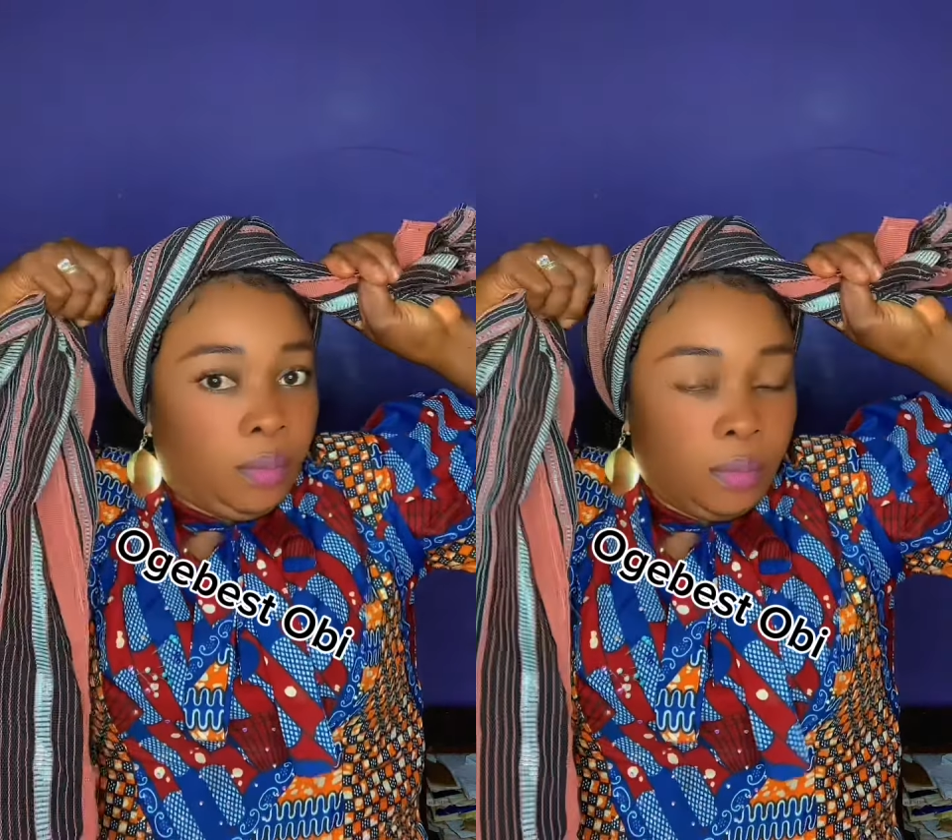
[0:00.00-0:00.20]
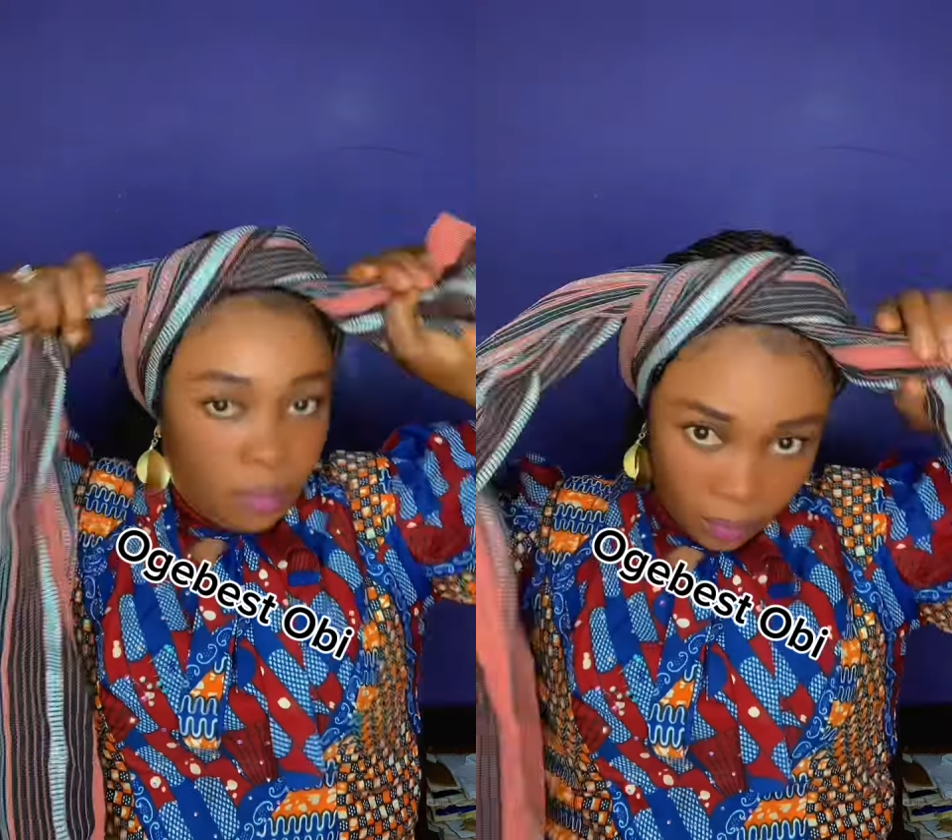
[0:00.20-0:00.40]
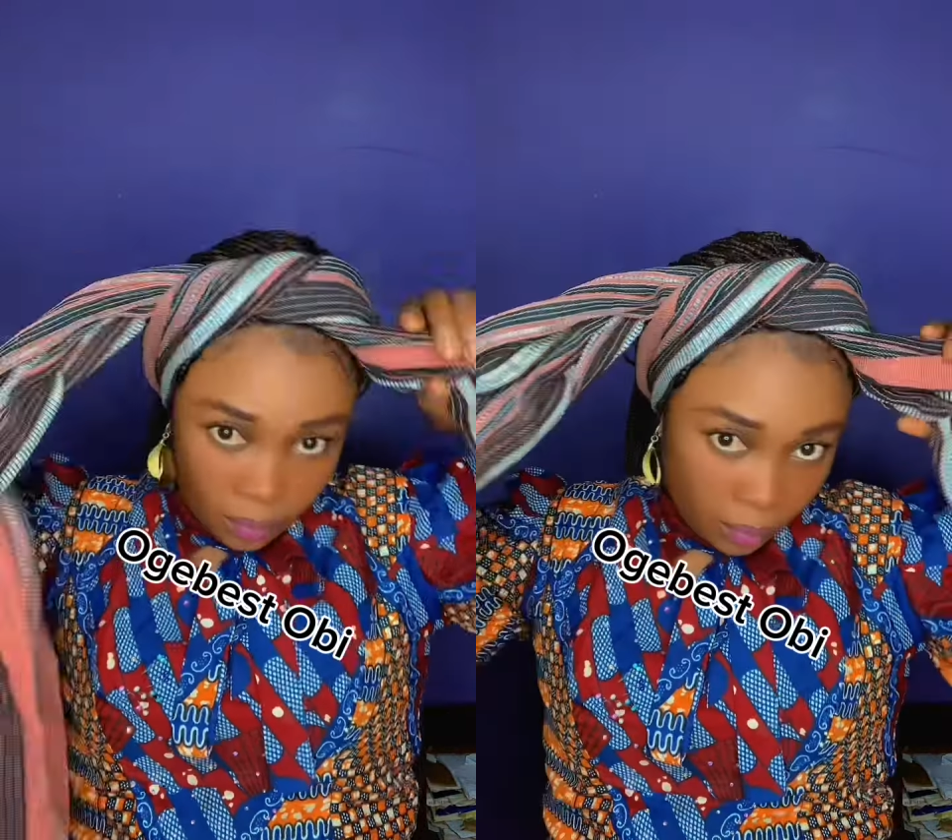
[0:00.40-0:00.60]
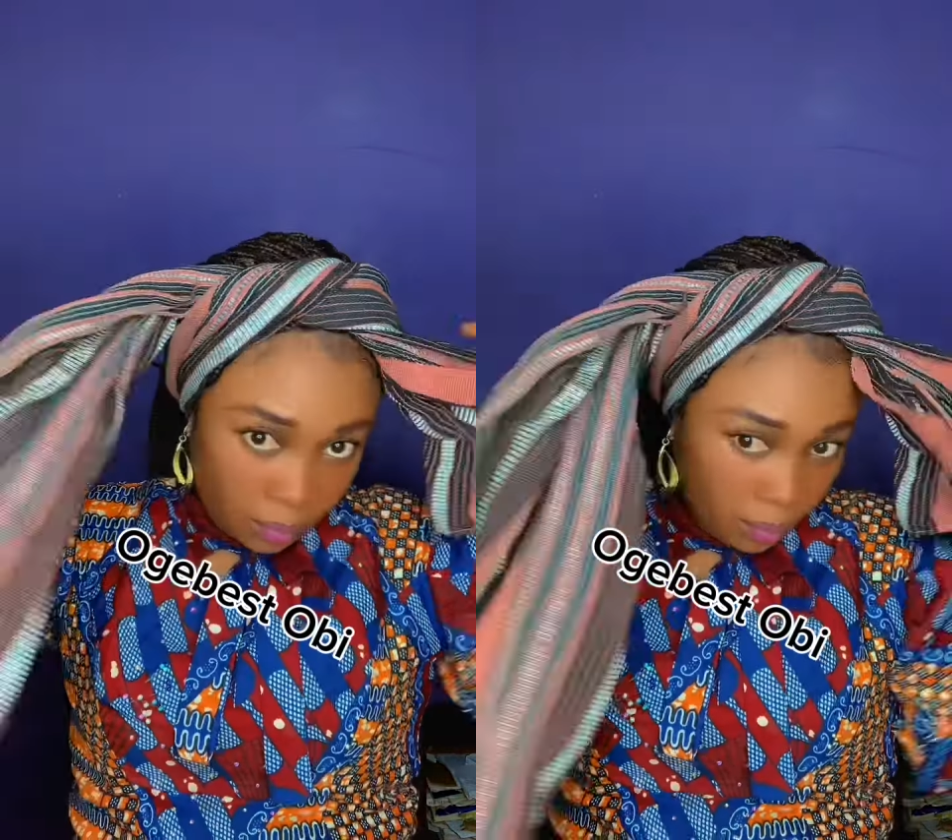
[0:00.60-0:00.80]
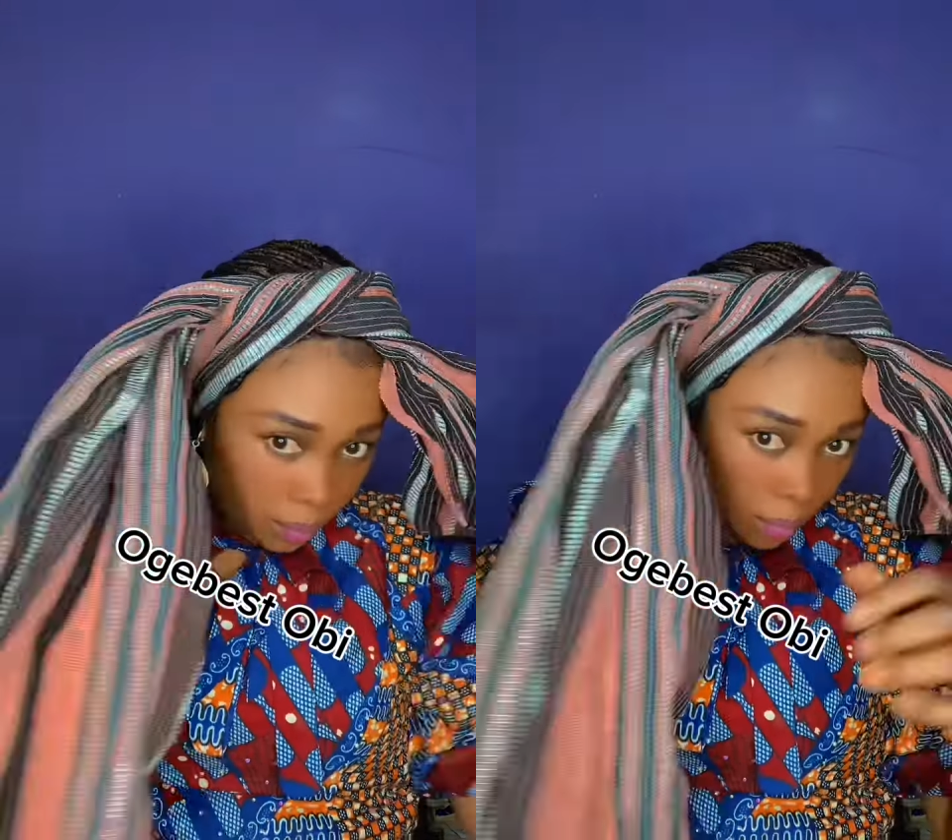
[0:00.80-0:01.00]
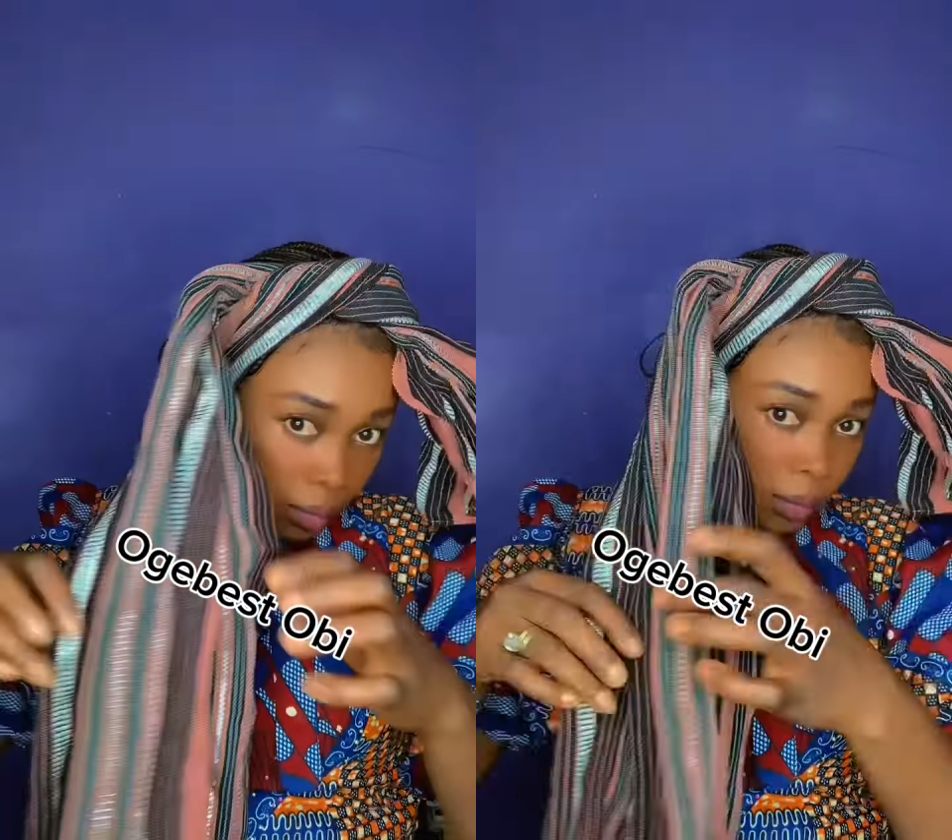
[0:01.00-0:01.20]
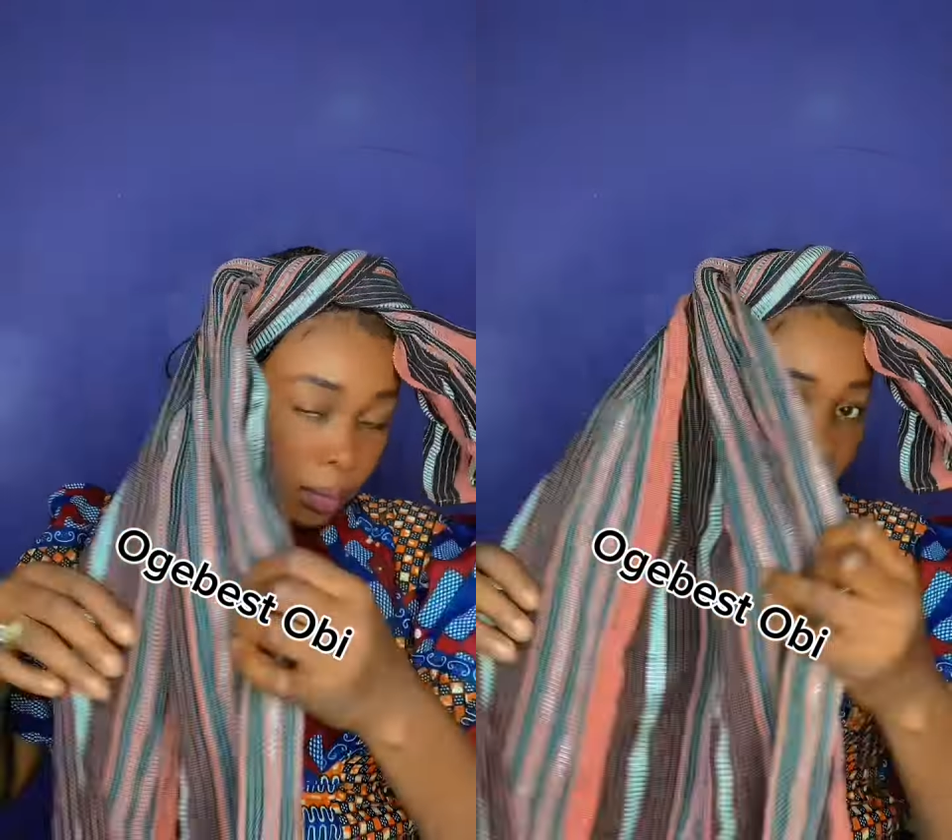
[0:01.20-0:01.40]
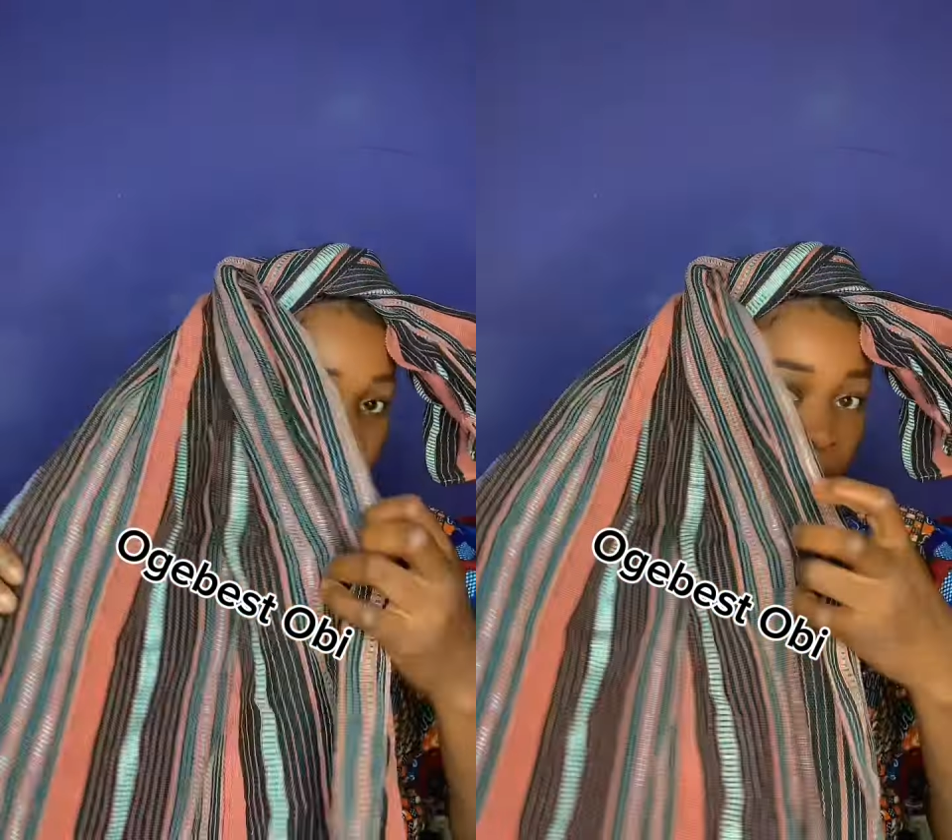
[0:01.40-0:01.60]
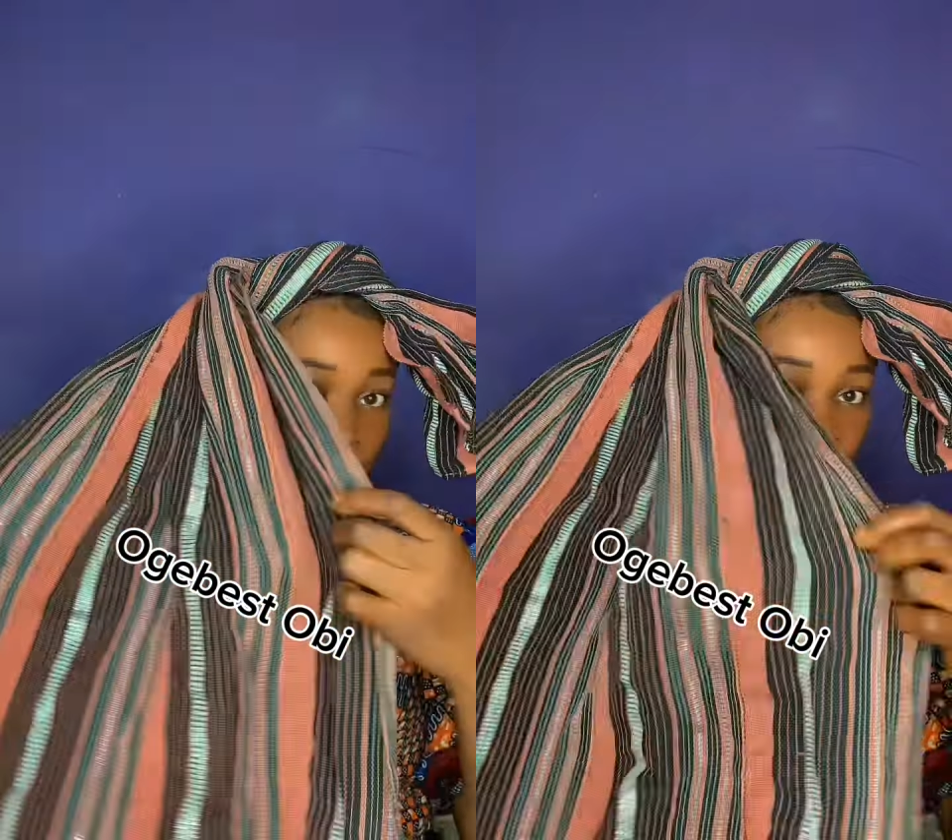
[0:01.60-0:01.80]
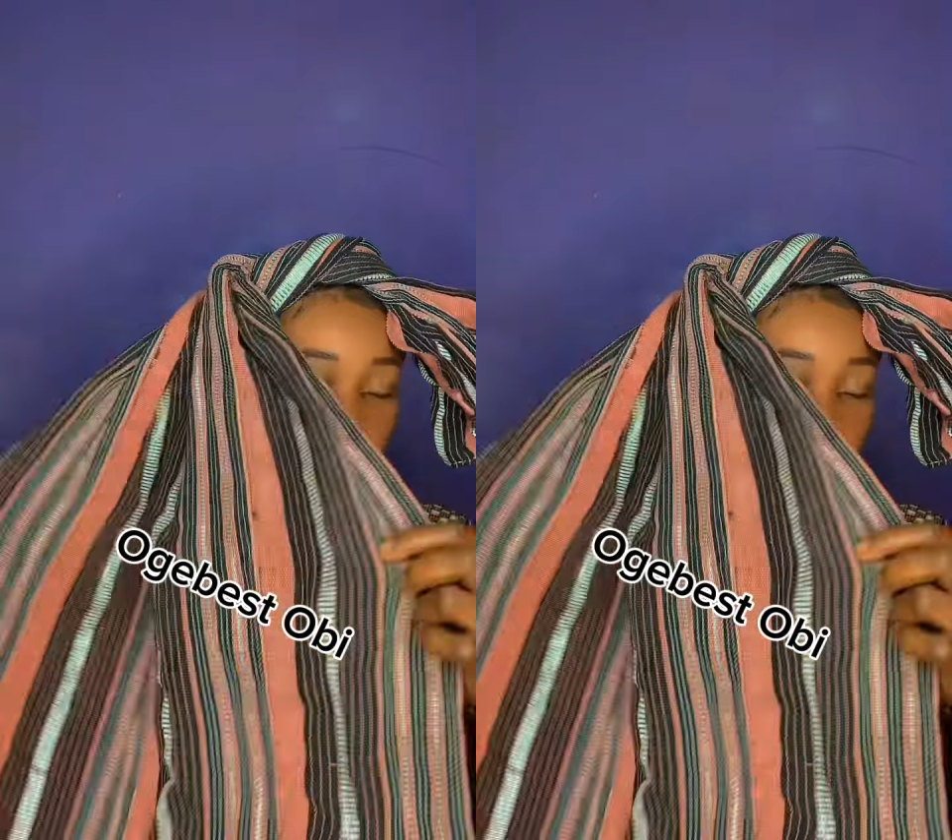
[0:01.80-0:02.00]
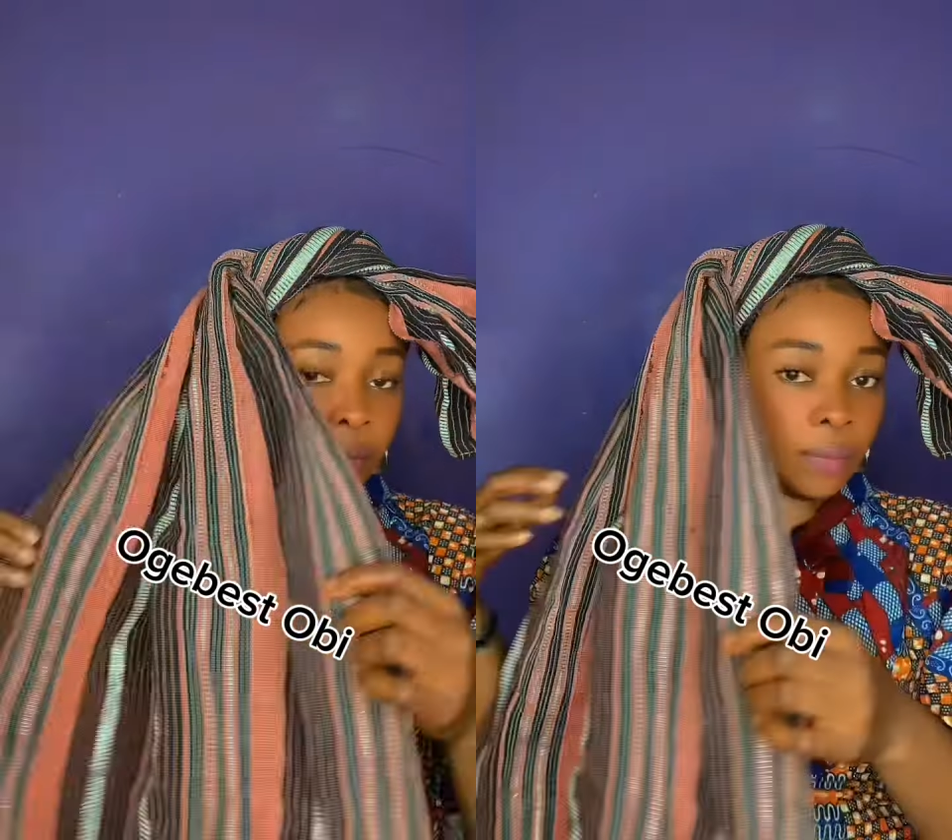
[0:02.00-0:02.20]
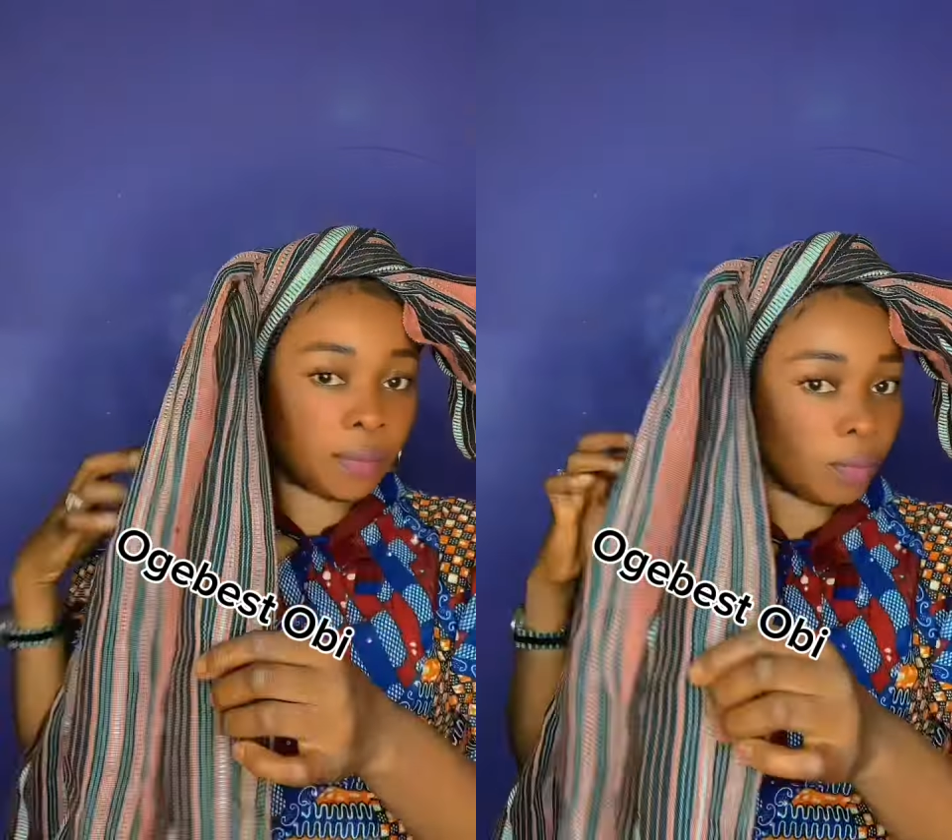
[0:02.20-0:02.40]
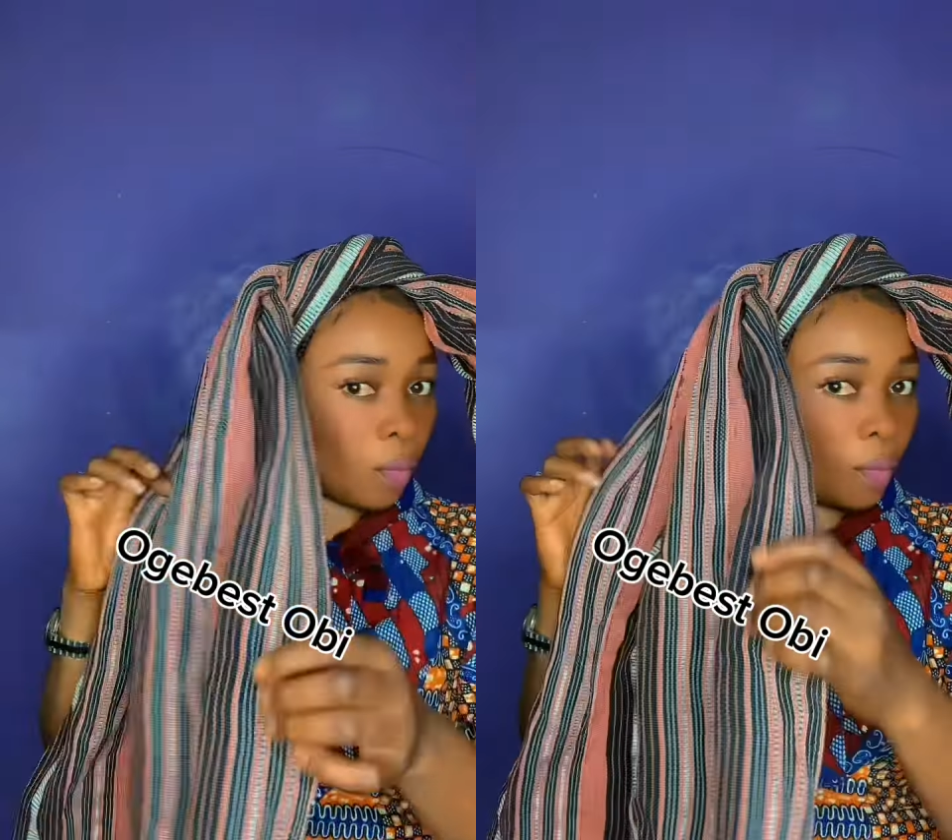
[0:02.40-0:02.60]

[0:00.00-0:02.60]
Make sure the 30 is down.